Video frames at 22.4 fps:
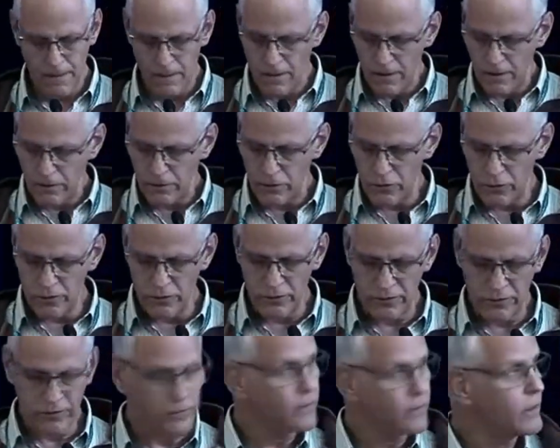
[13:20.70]
You can
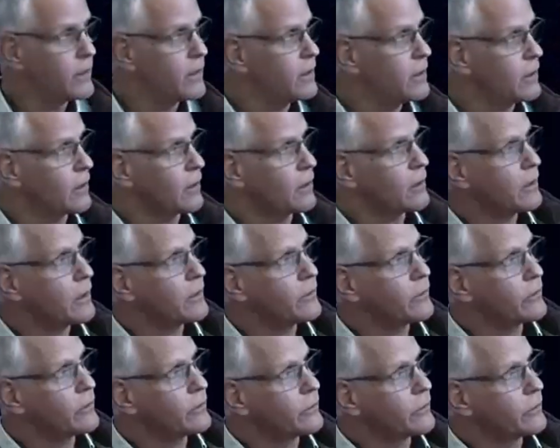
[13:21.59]
see
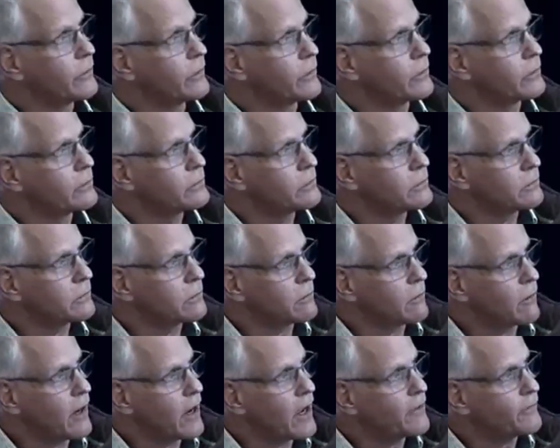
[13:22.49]
on the
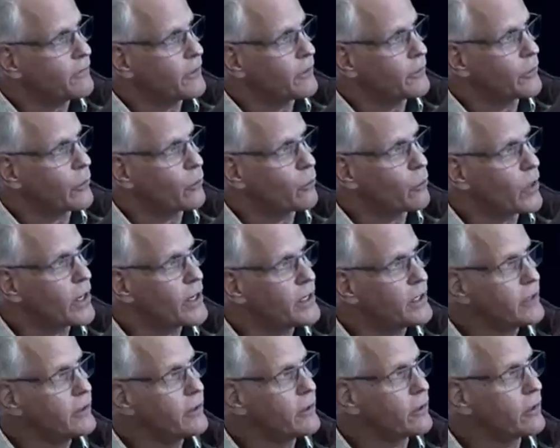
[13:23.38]
graph on the
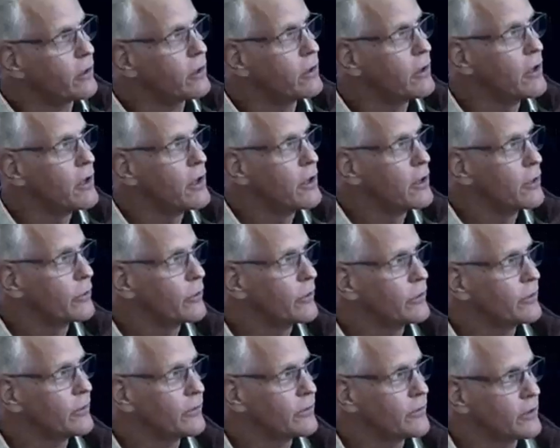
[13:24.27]
right here,
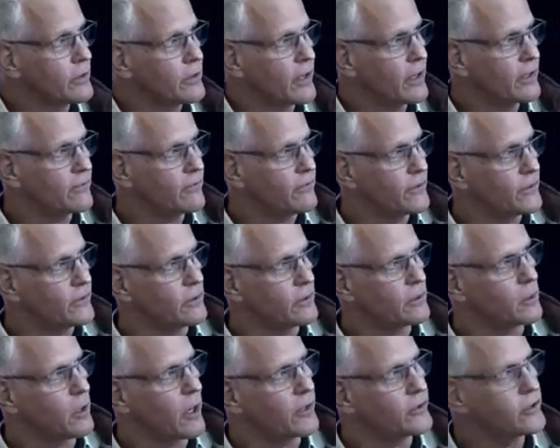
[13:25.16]
this is again
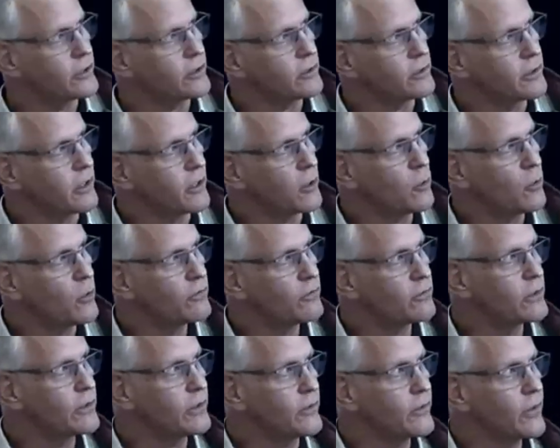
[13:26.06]
physiologically
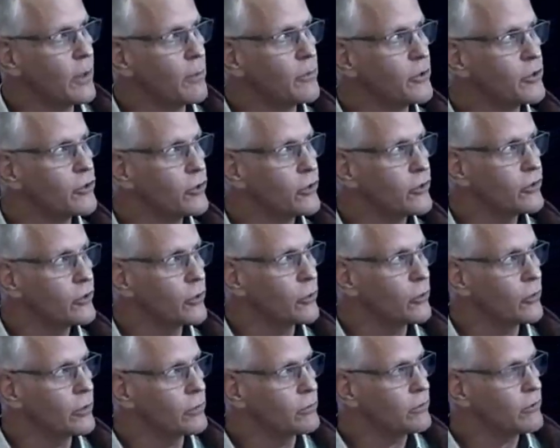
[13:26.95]
equivalent temperature, so
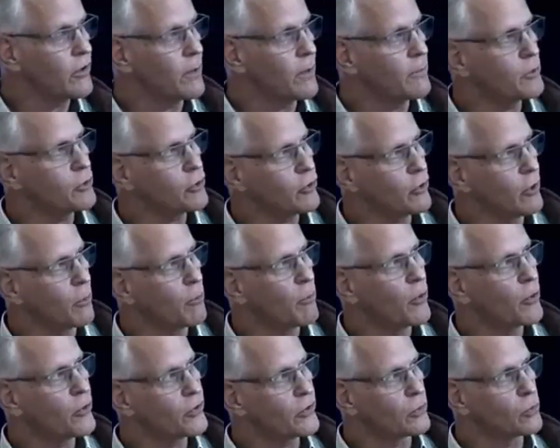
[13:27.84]
the temperature a
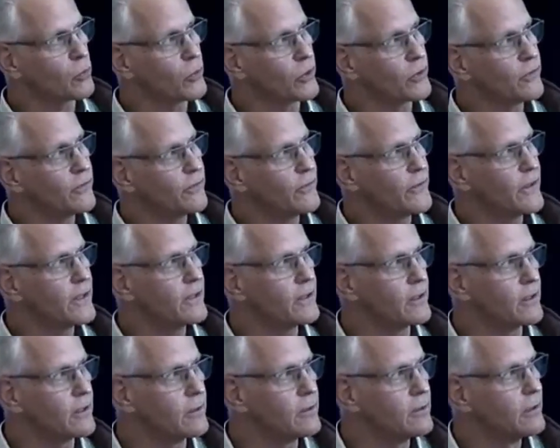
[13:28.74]
person would
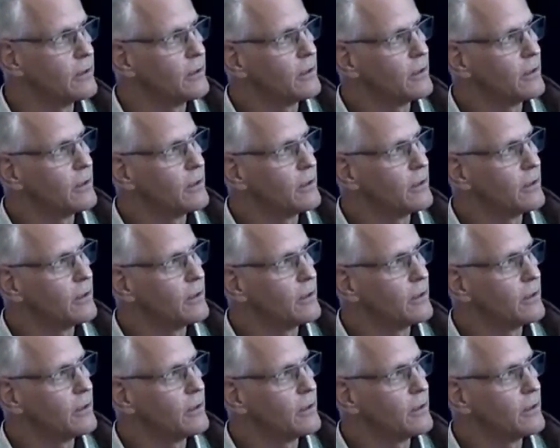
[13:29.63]
feel